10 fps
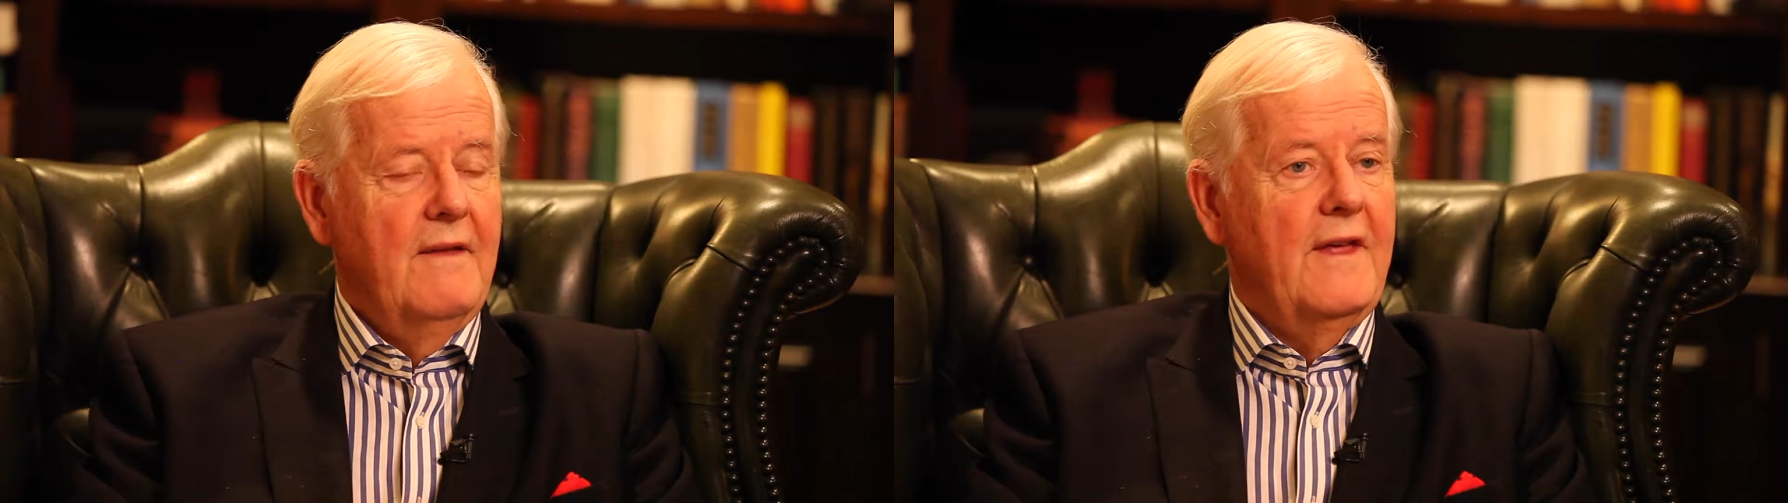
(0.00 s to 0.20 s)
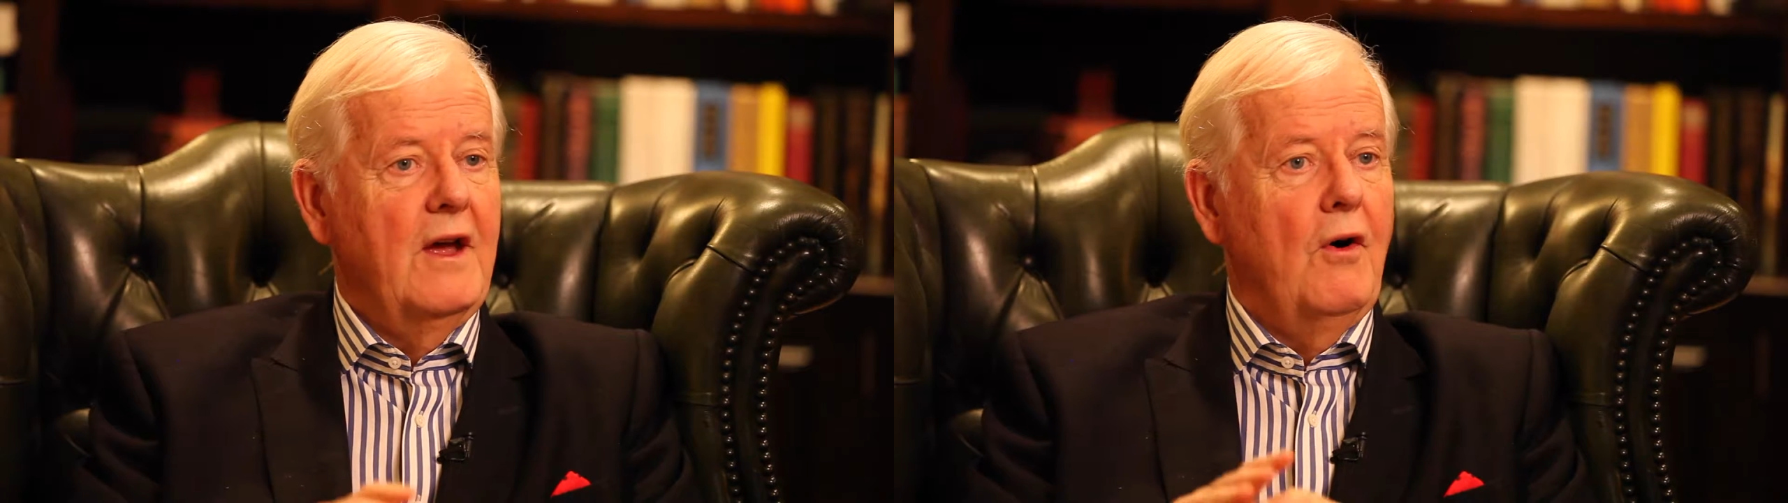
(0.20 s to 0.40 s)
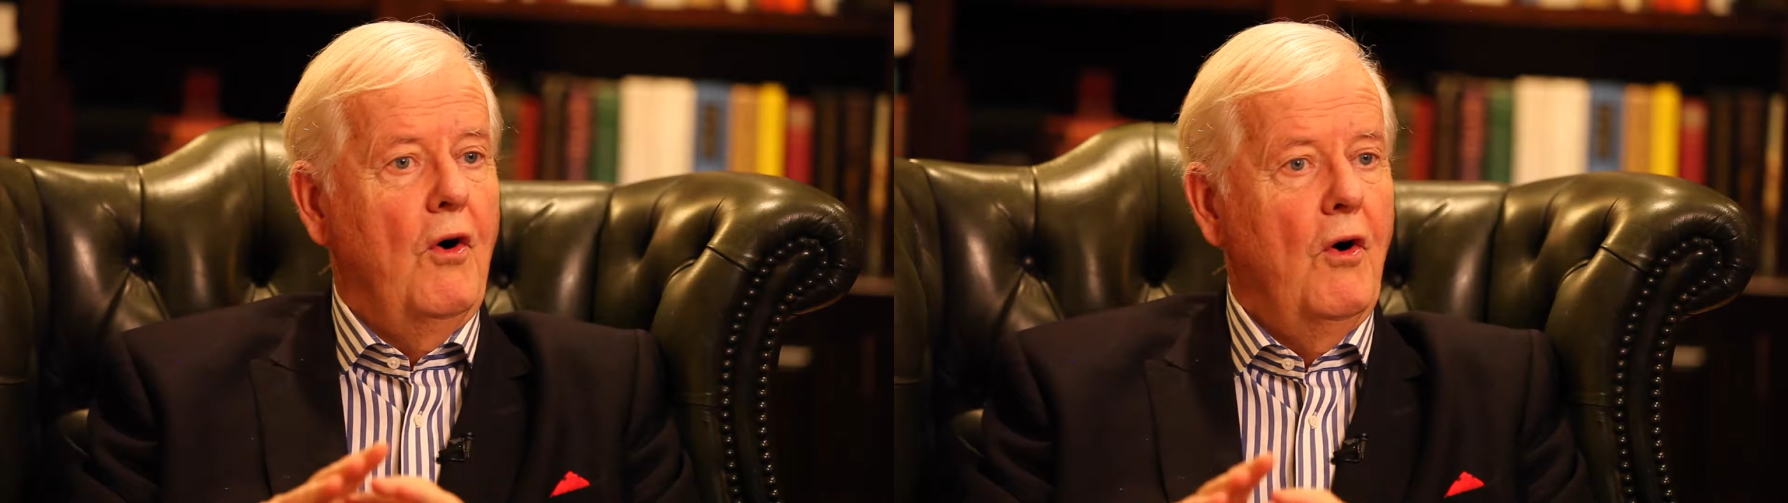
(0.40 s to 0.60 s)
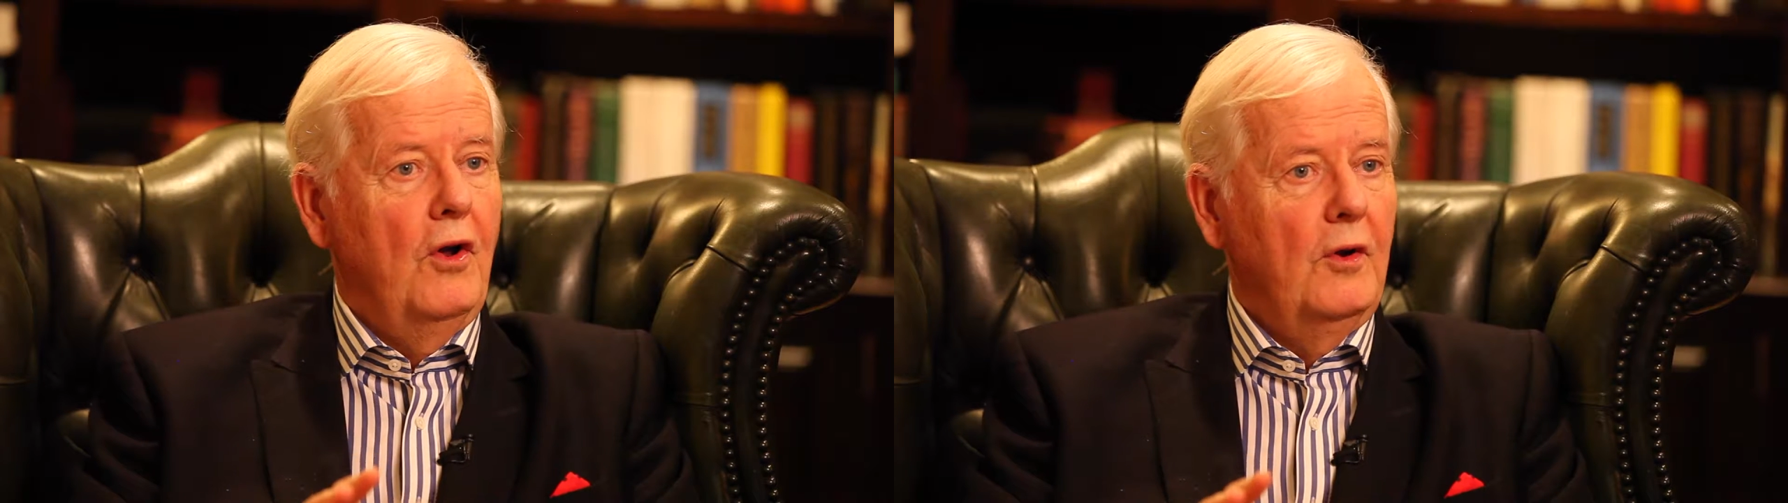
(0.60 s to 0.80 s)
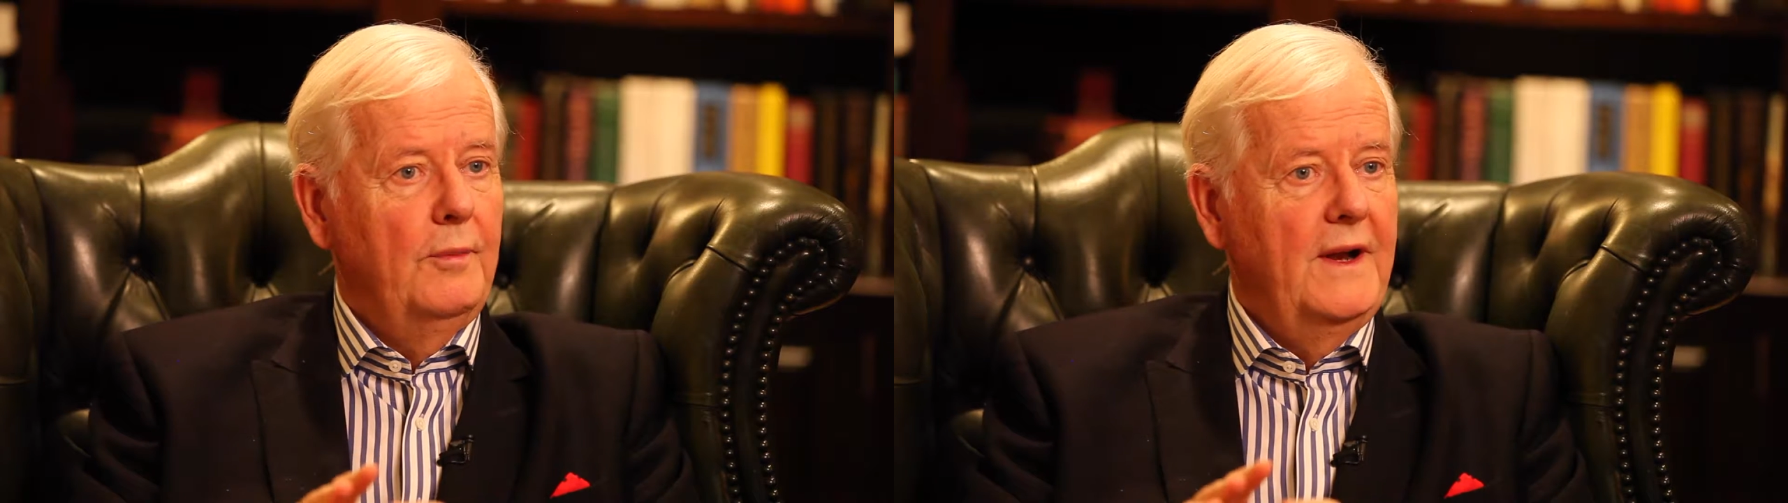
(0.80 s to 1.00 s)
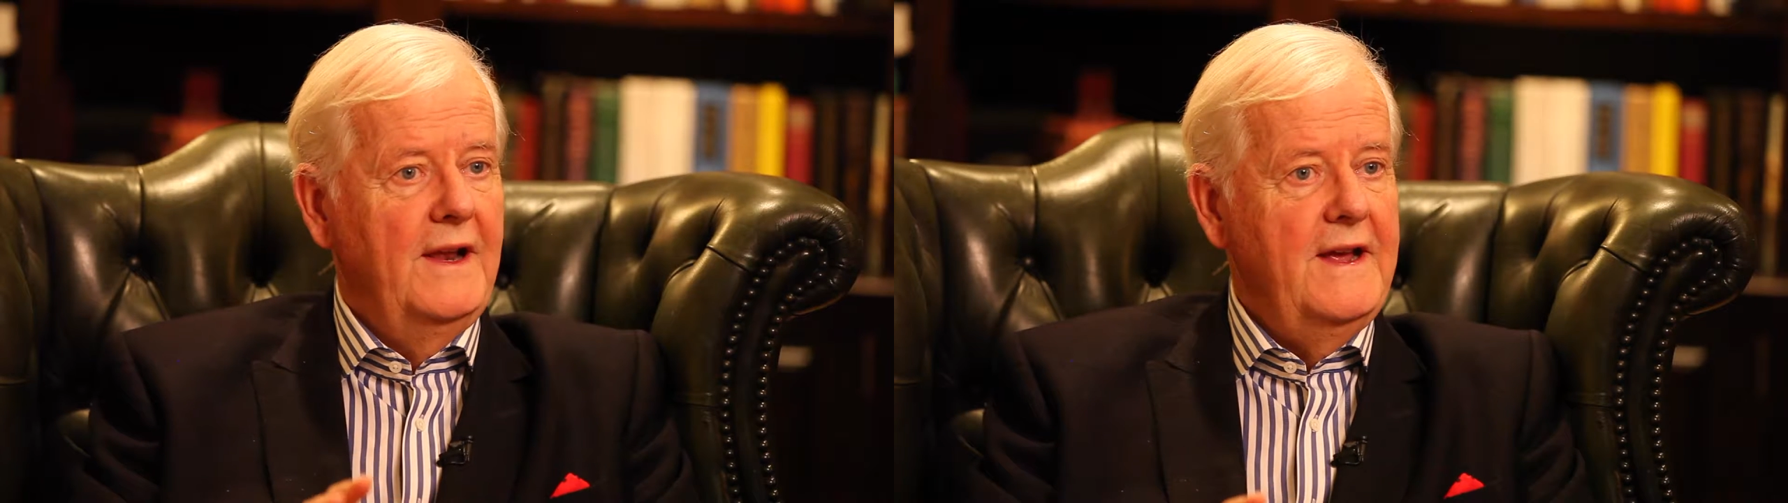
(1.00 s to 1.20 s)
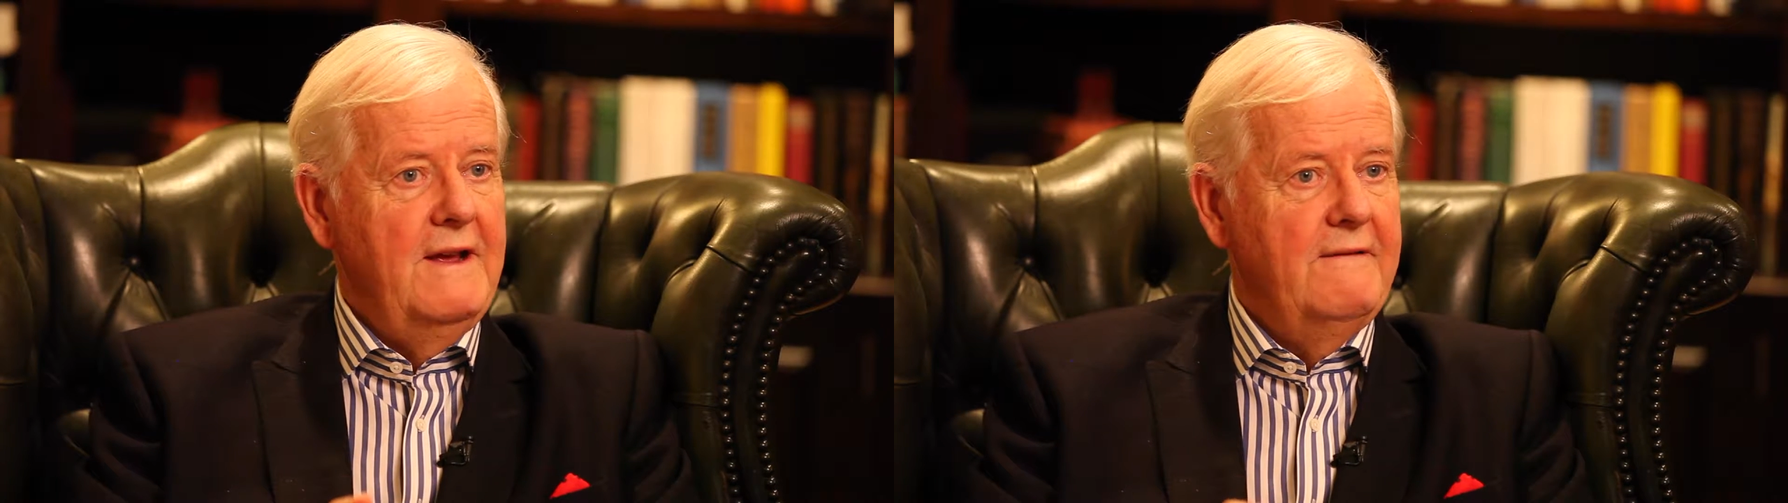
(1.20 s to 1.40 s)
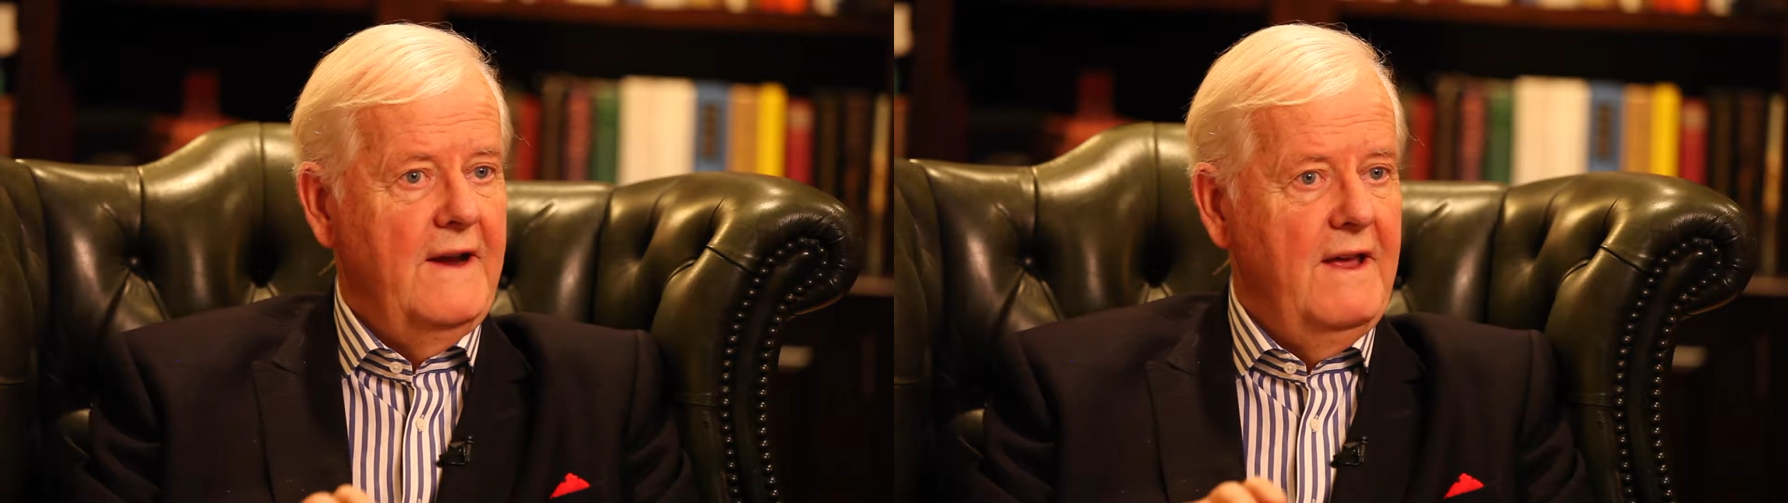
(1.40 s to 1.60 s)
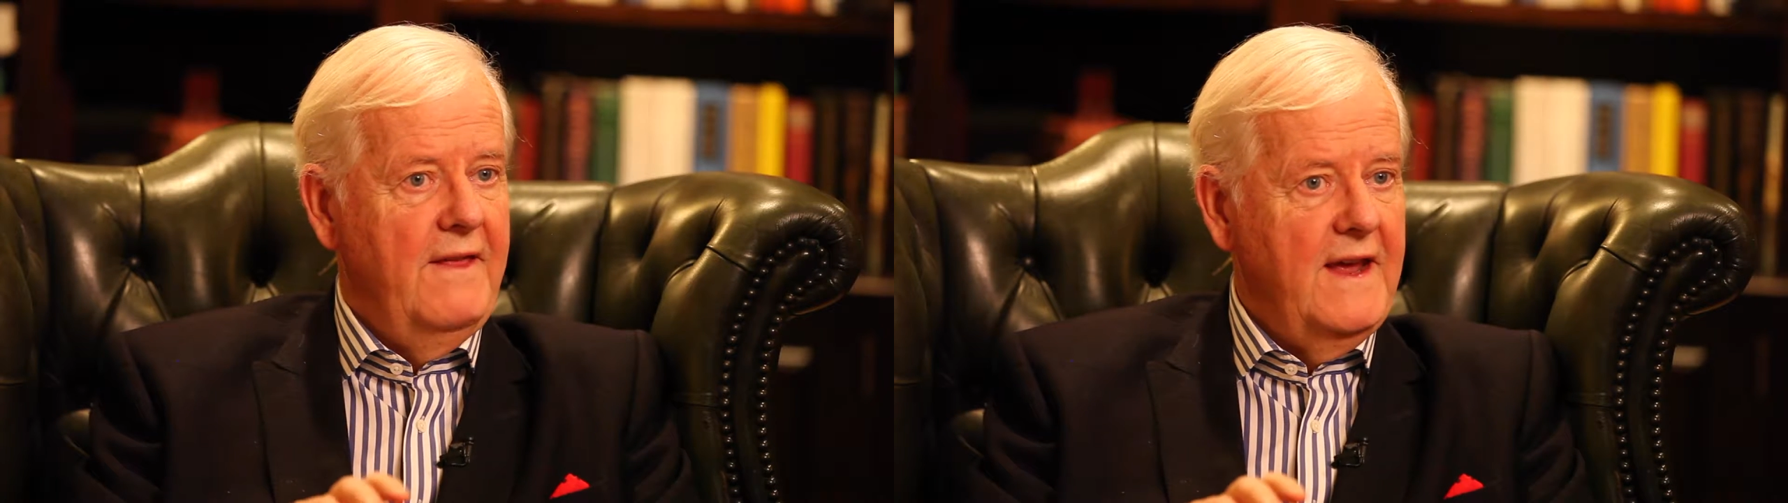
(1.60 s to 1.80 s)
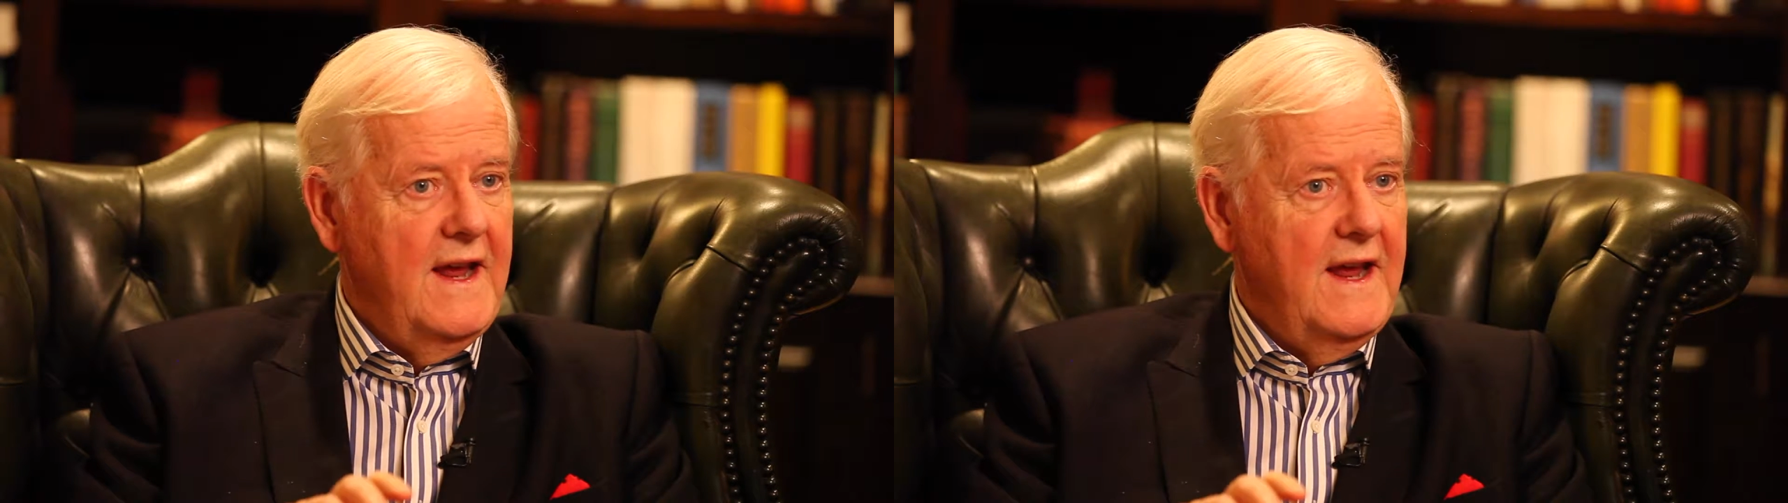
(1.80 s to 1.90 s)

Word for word: they all believe in the